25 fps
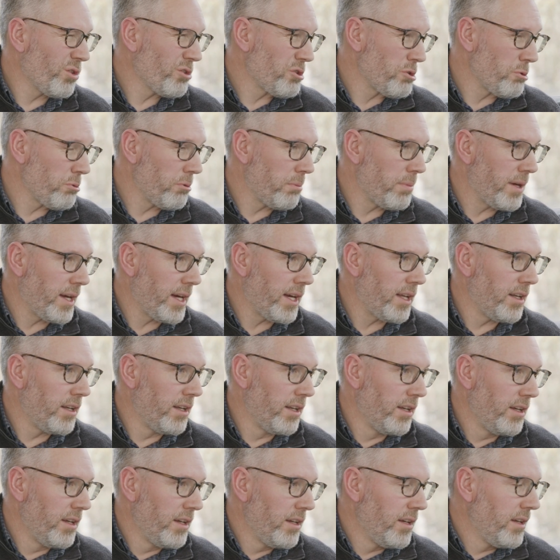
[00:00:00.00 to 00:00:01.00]
to about
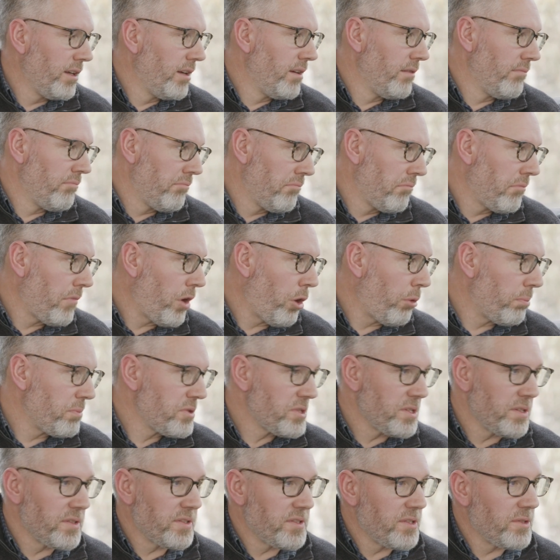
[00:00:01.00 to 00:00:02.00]

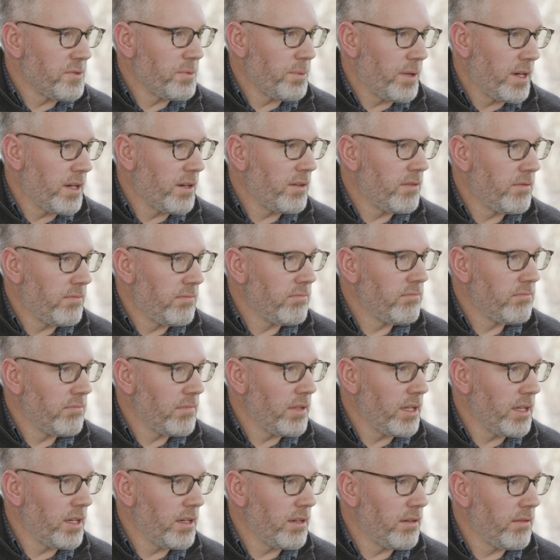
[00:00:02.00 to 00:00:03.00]
options as well. Yeah.